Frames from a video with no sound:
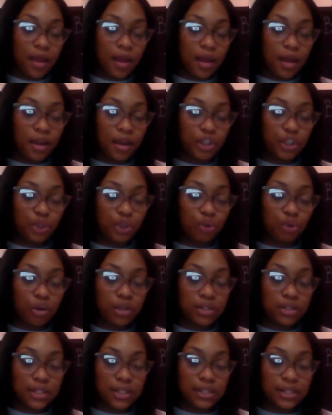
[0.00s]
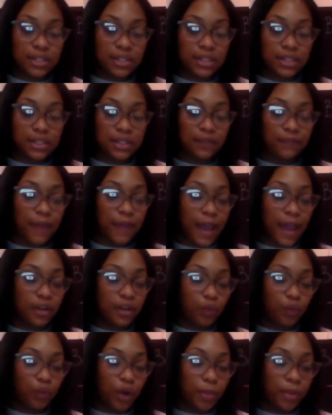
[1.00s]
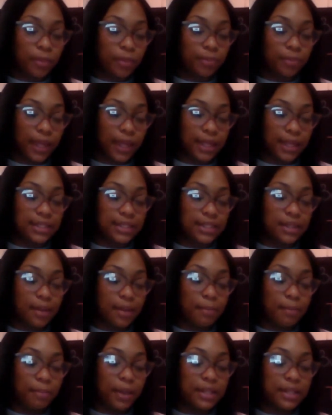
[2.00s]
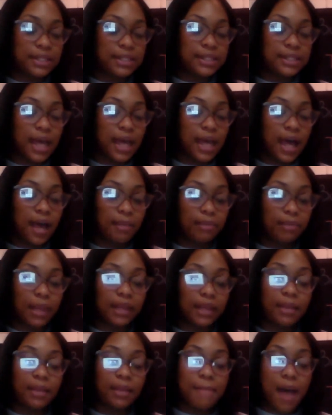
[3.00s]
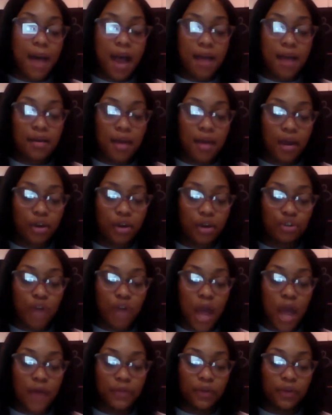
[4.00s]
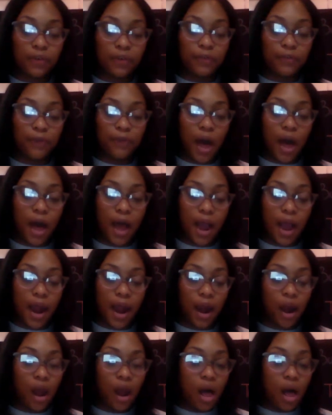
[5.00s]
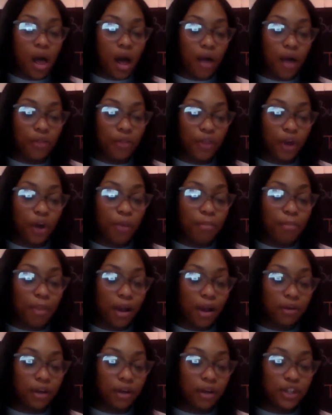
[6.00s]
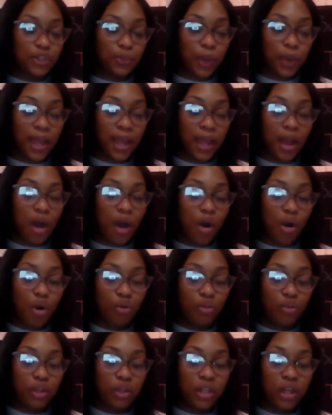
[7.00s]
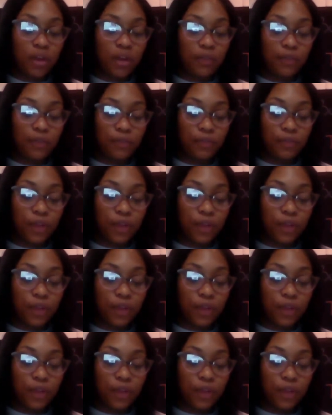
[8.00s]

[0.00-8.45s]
a short distance to find a warmer place. But some, like the monarch, travel far. Although monarchs weigh only as